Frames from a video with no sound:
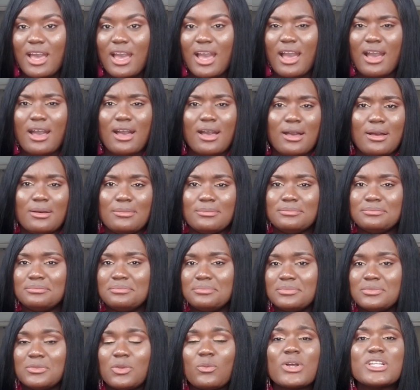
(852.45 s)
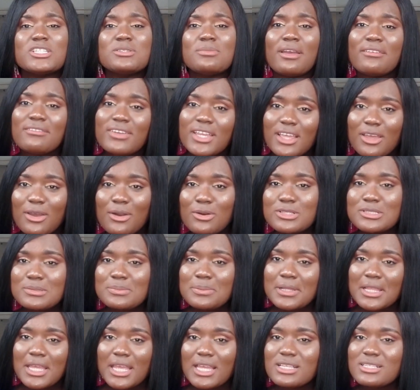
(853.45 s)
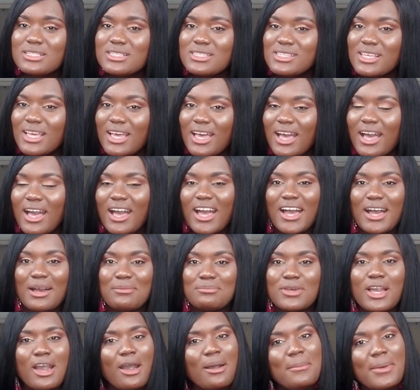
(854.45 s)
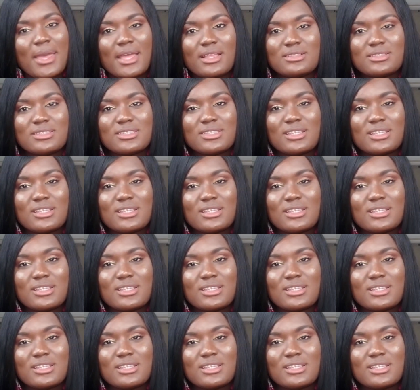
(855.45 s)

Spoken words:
watch my videos, please. Comment.